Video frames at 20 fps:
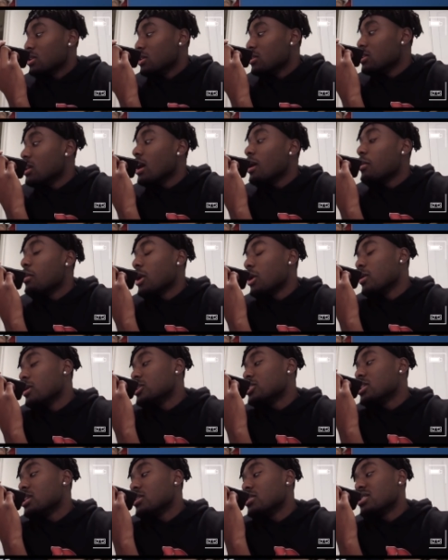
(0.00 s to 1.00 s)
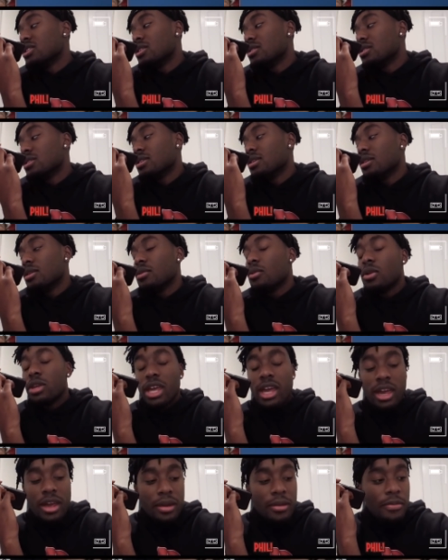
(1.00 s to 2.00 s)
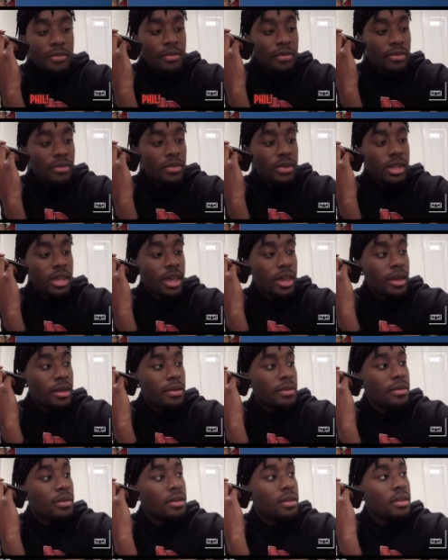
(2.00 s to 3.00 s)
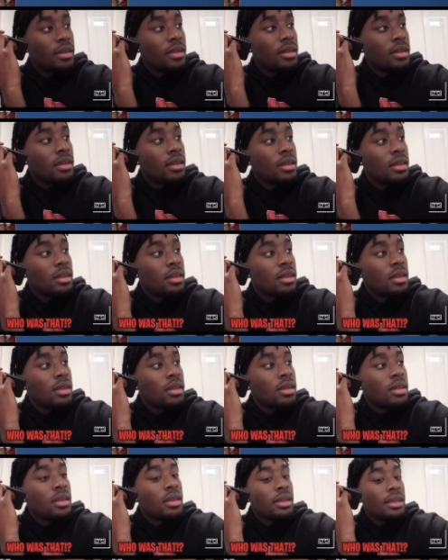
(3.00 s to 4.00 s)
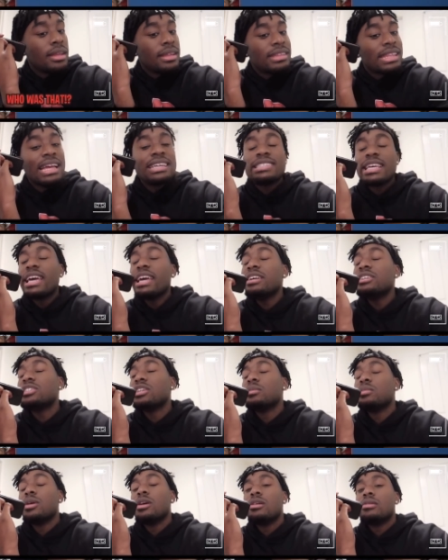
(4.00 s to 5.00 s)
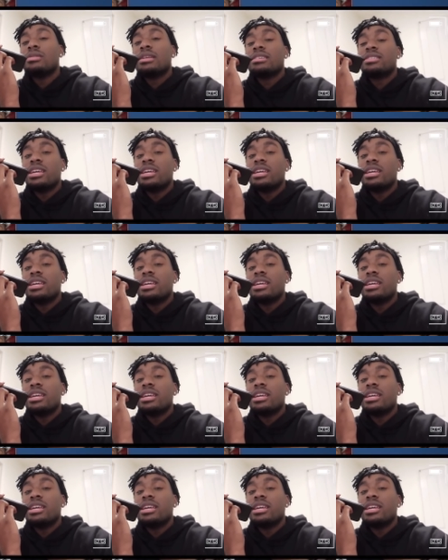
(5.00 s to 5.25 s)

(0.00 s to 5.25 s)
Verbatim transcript: No, bro, bro chill, chill, chill. Yeah, yeah. Who was that? That's Asia, bro.